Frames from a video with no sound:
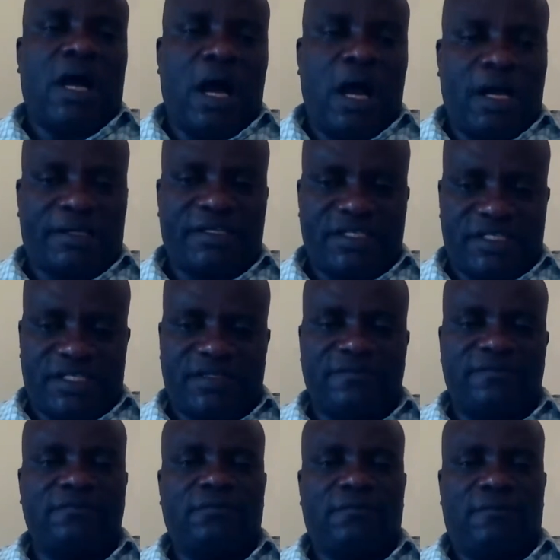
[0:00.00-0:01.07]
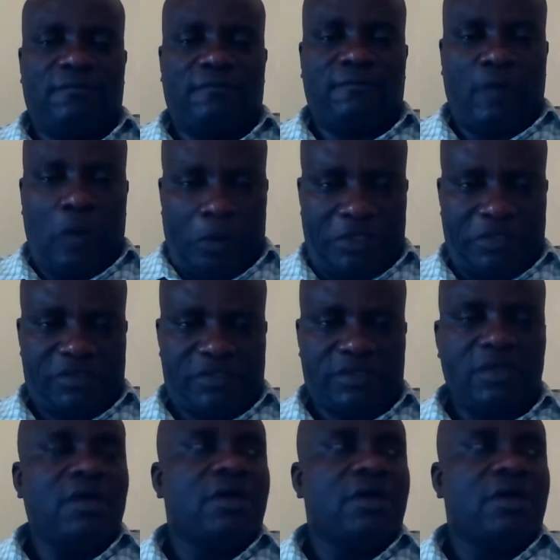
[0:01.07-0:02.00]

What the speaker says: active voice.